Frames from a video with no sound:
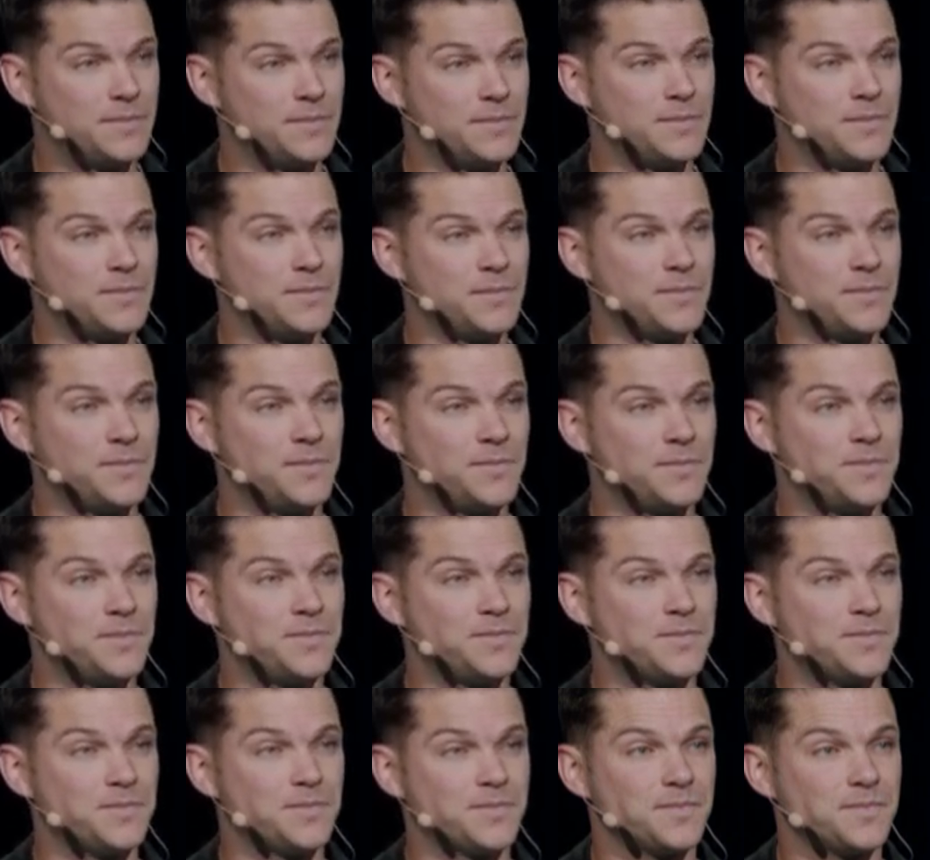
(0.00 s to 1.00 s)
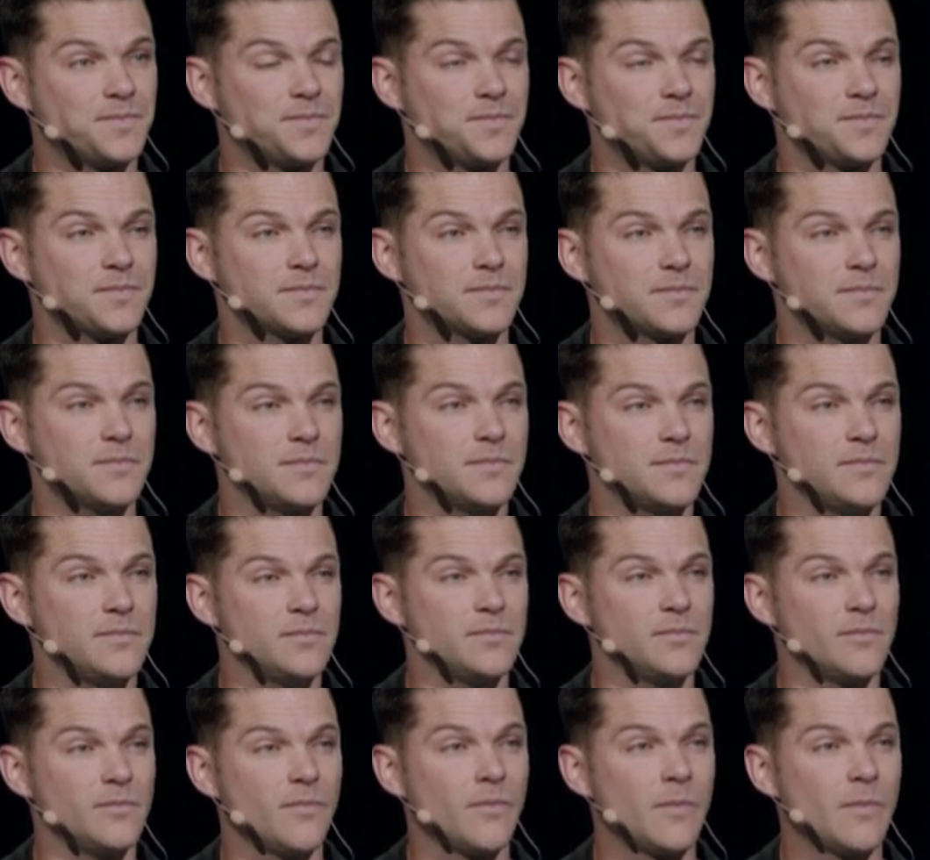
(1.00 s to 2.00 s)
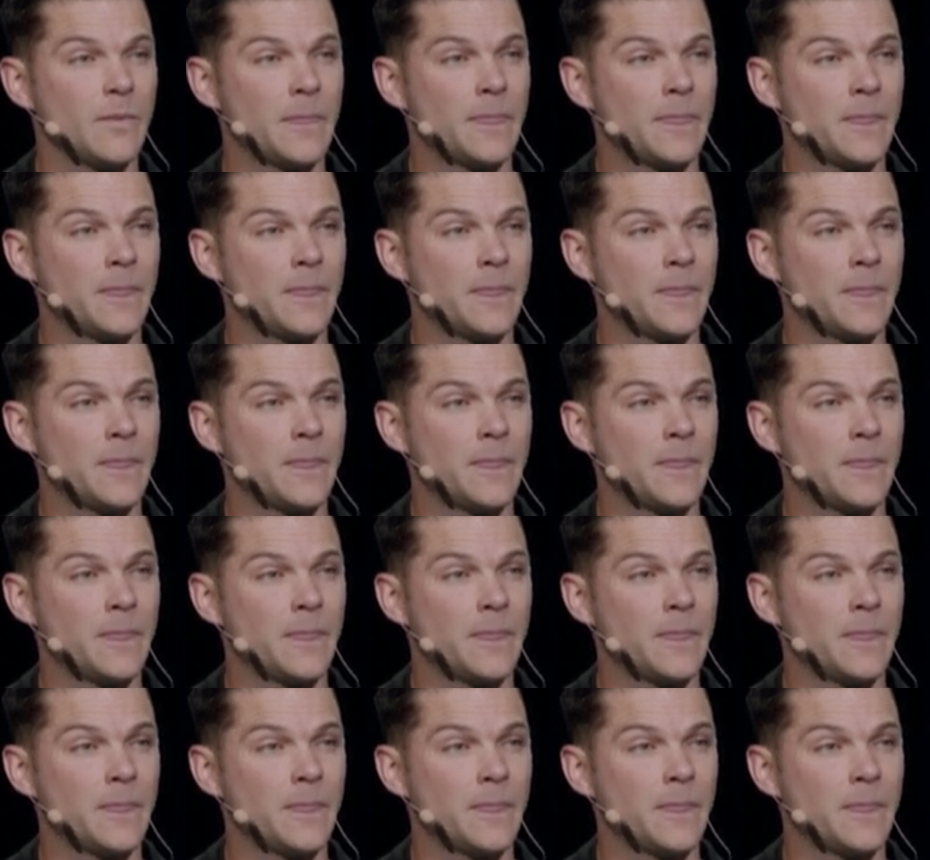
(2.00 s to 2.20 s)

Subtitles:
Nobody speaks.